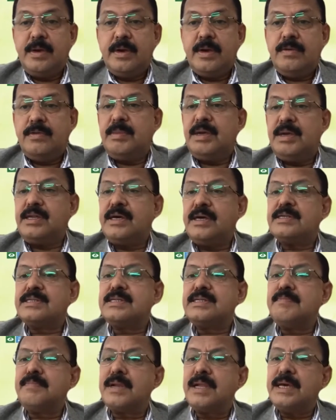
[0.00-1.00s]
We may take a
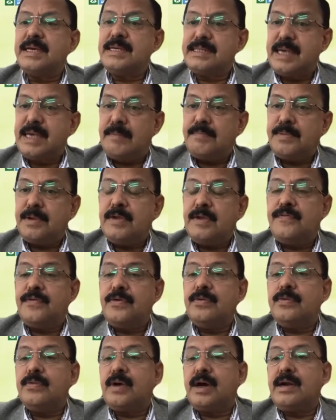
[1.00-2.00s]
simple example. If you
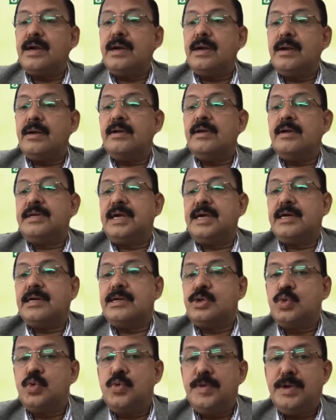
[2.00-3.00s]
take a
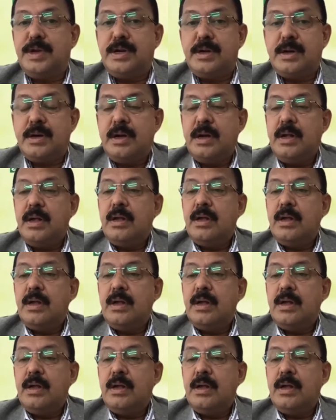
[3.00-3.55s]
two-wheeler,